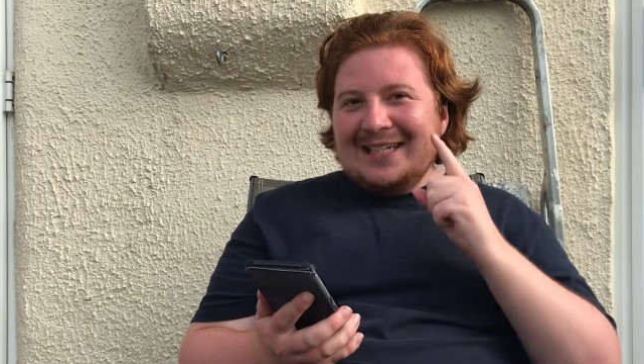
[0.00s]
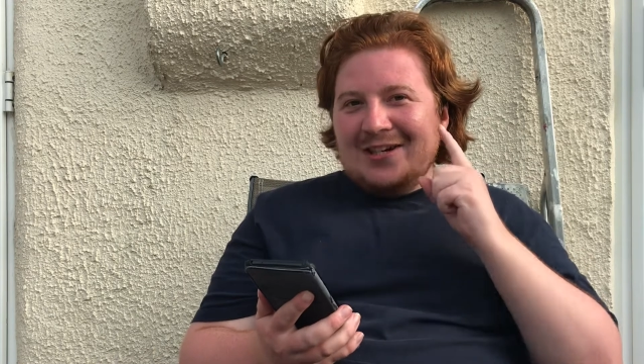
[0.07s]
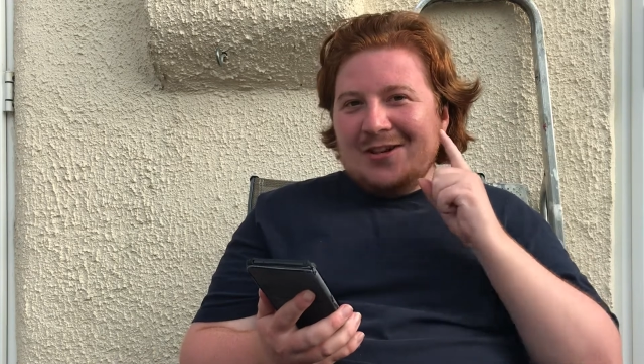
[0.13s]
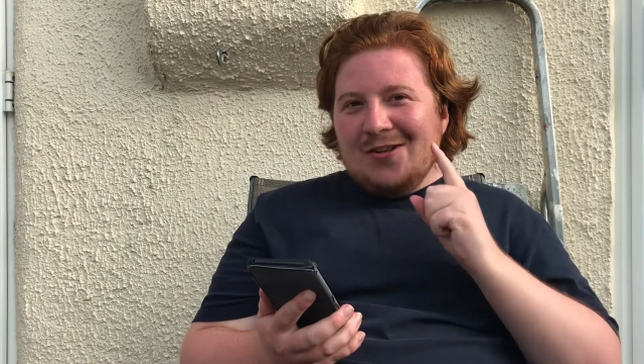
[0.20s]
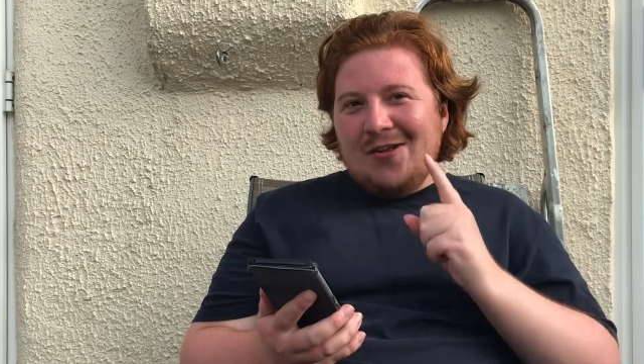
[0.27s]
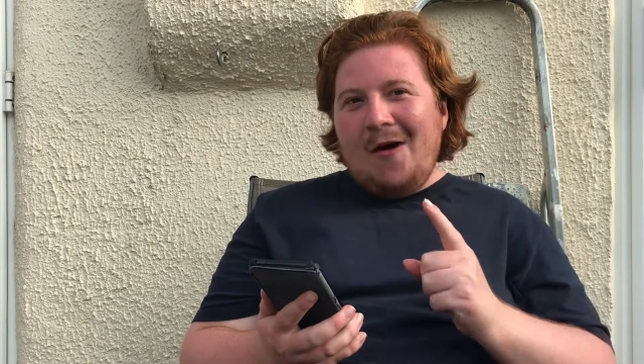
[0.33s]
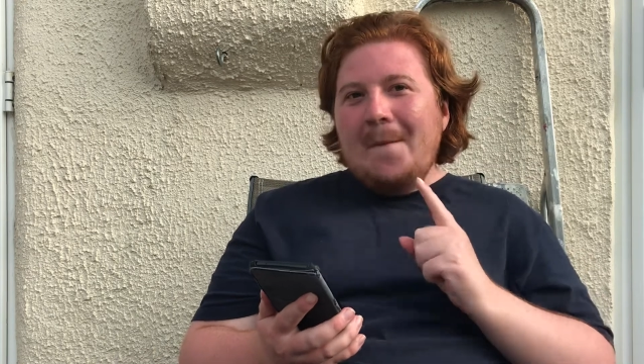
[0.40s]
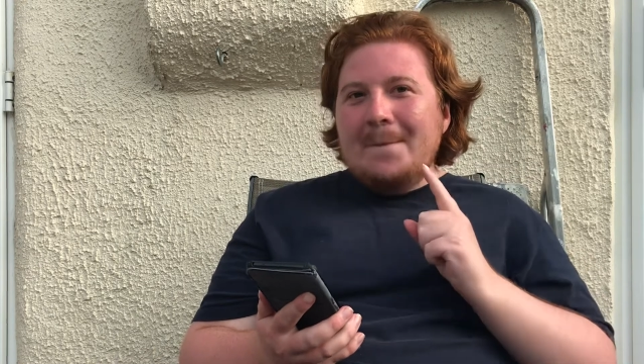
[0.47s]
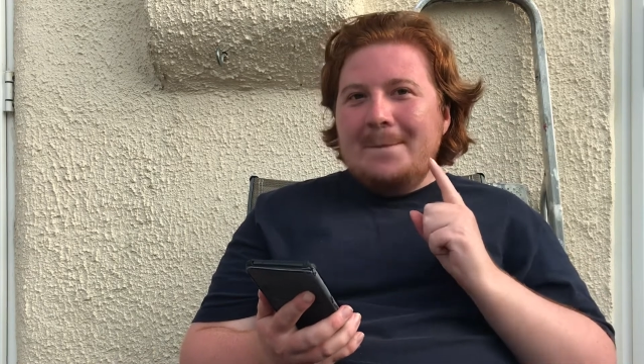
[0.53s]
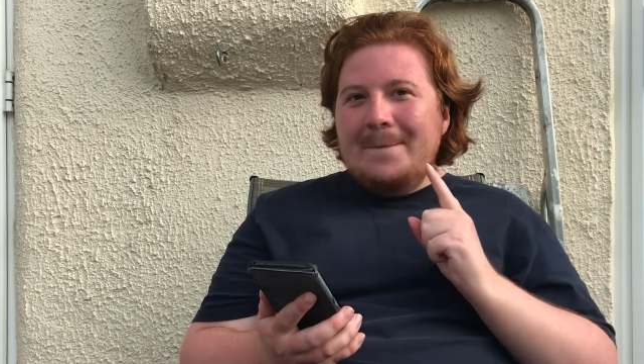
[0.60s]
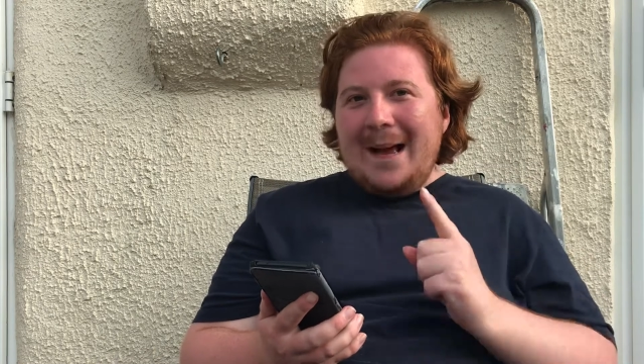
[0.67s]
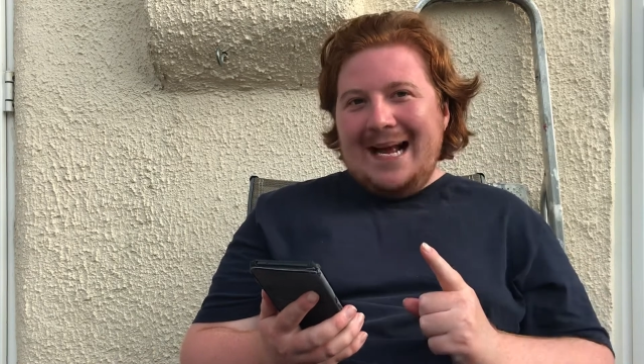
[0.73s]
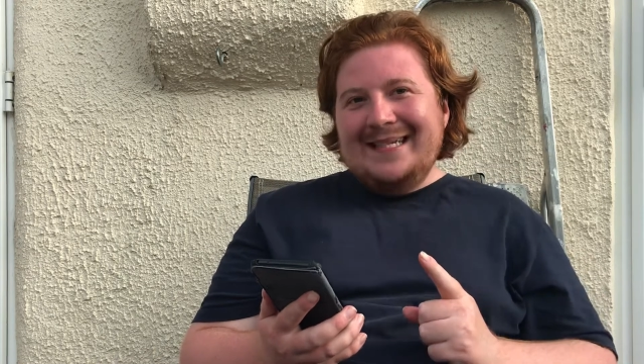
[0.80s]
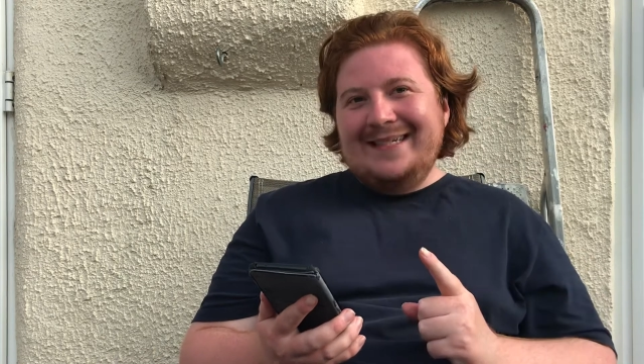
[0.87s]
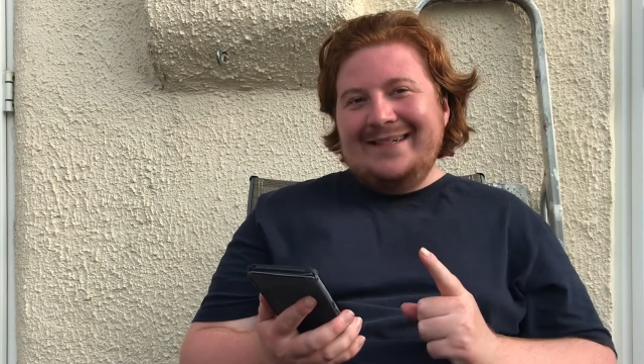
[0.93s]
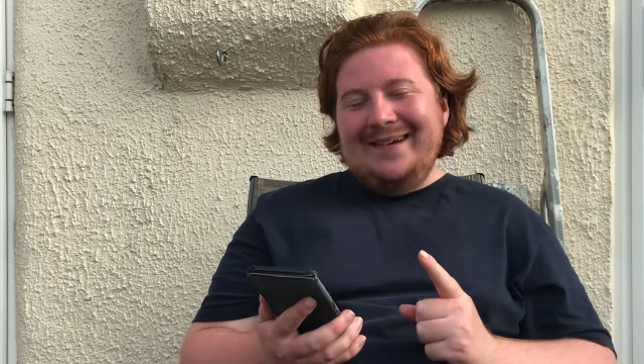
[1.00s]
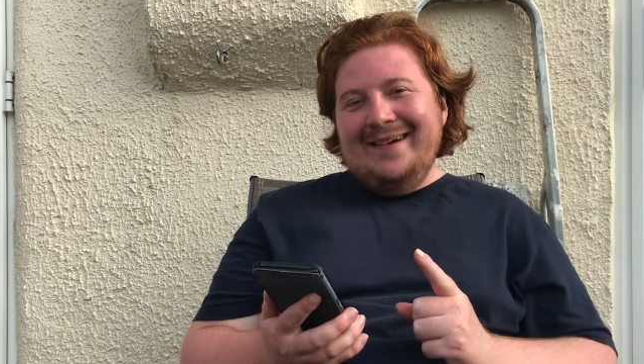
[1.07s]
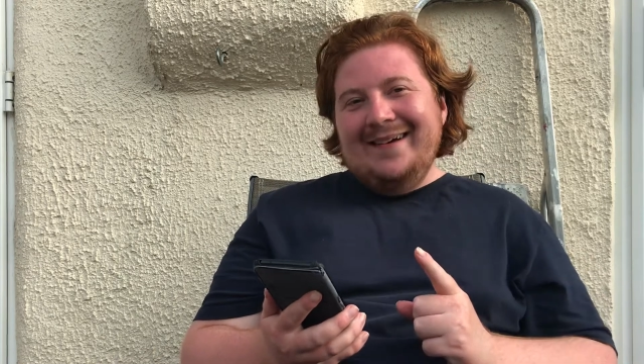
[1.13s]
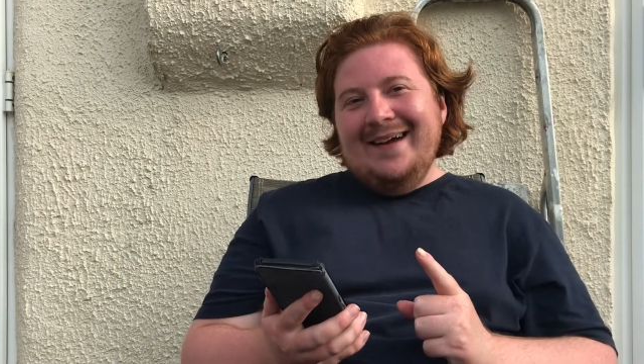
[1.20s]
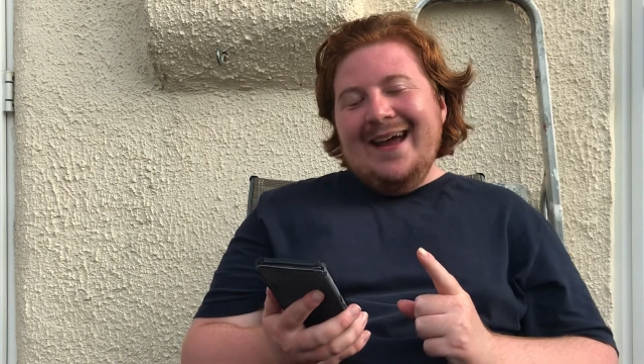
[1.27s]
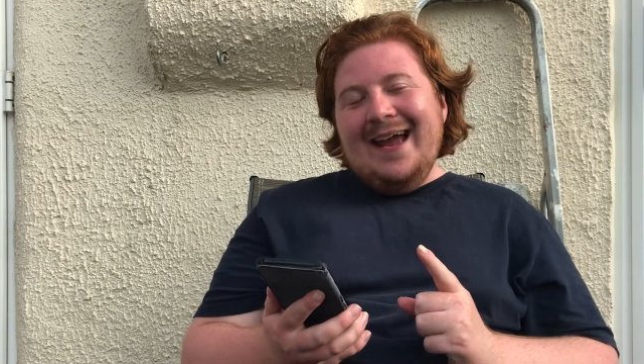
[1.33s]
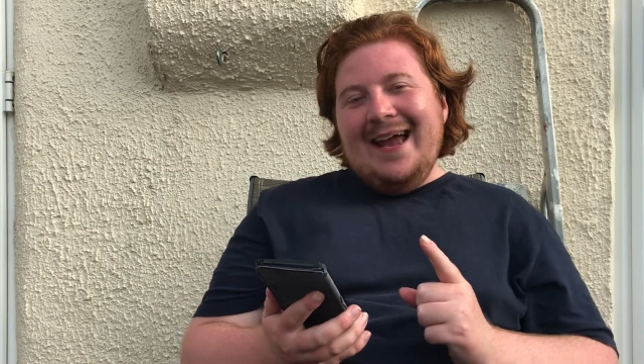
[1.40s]
a lot better
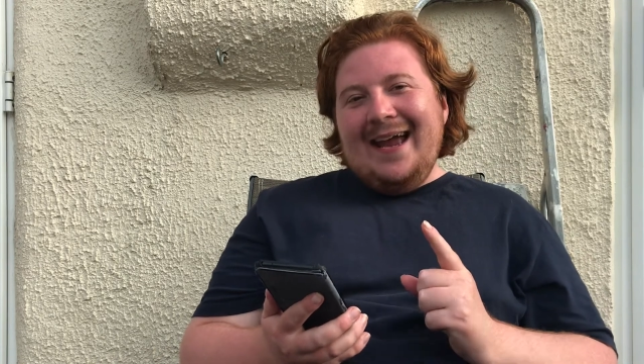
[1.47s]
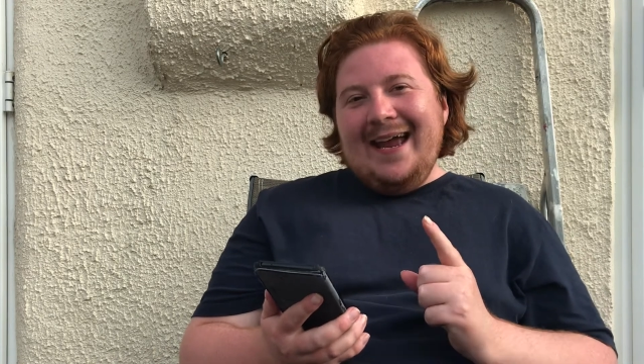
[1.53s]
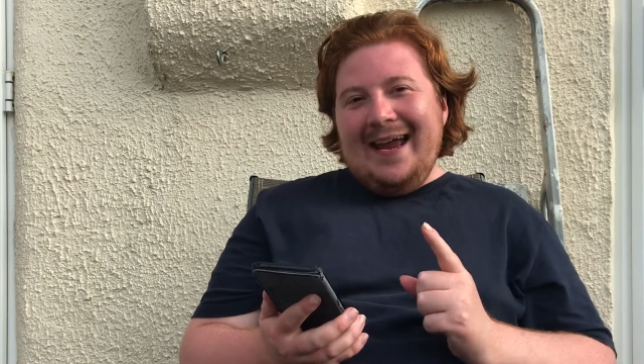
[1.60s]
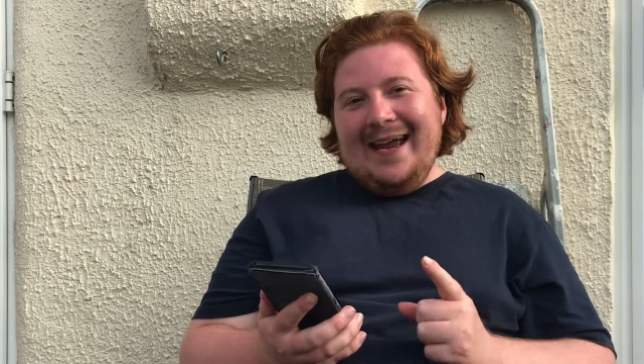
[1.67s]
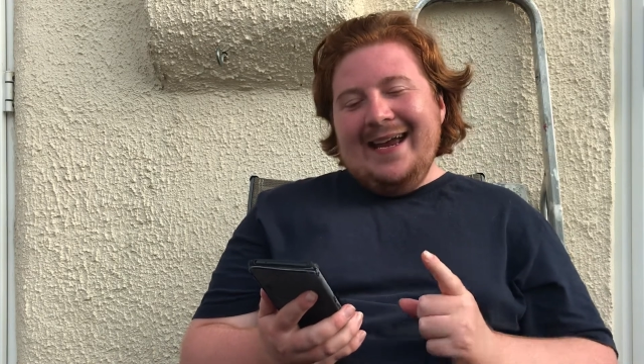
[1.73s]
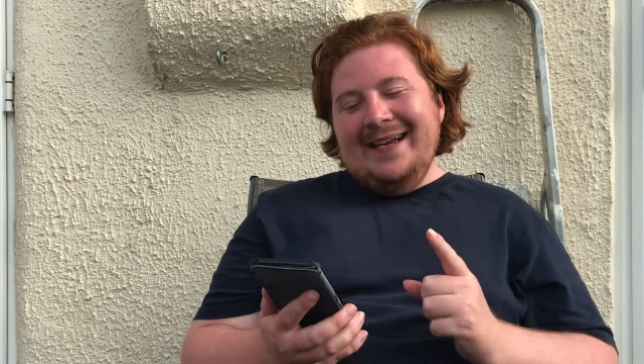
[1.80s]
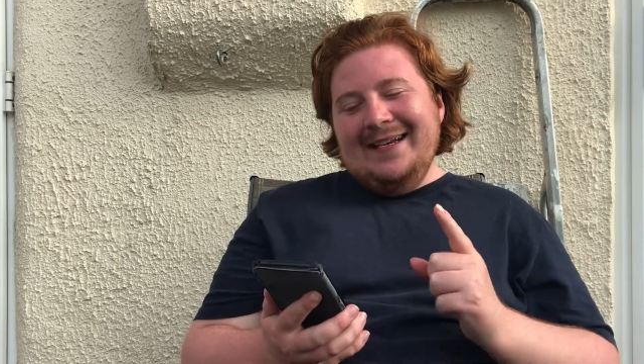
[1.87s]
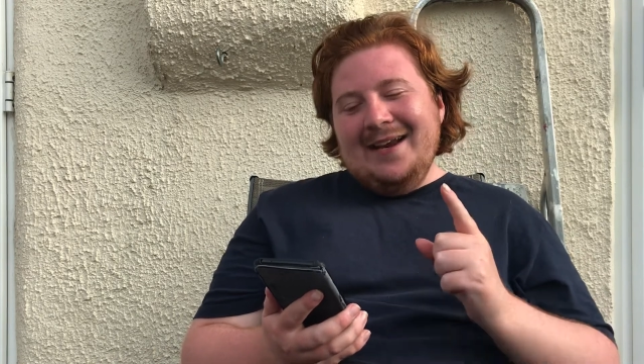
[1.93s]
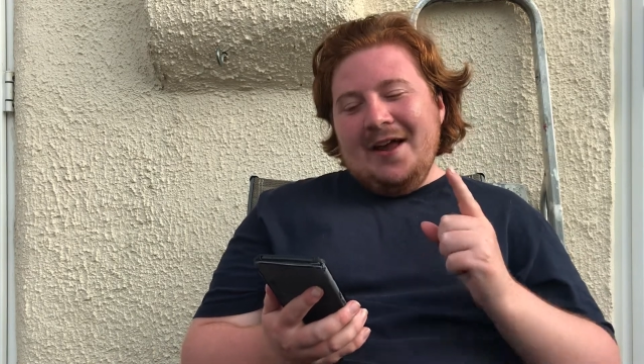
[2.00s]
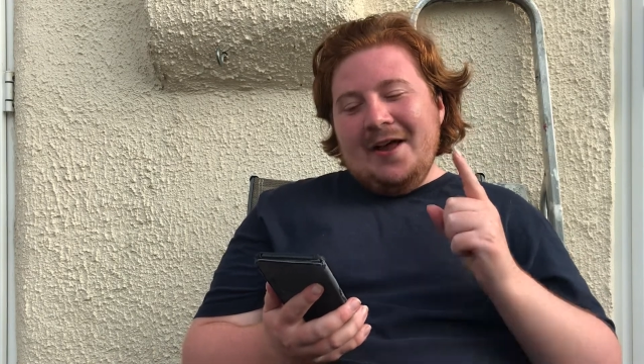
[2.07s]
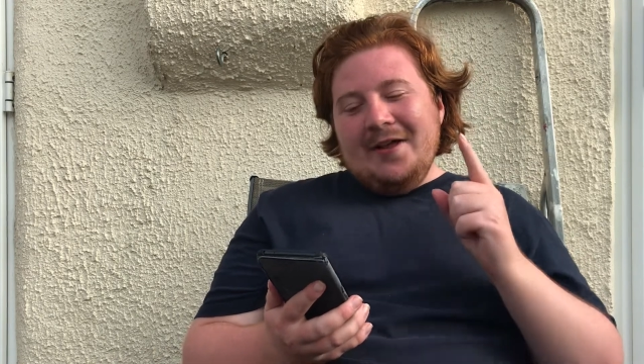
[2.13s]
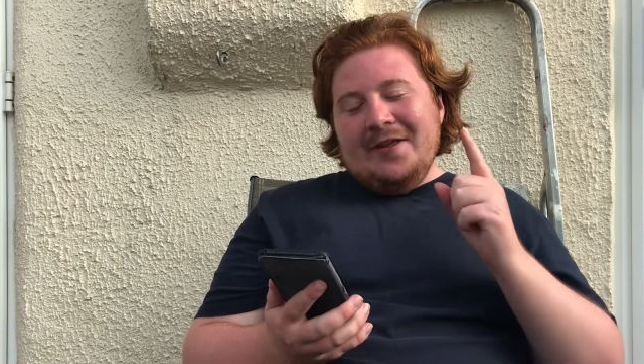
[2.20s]
in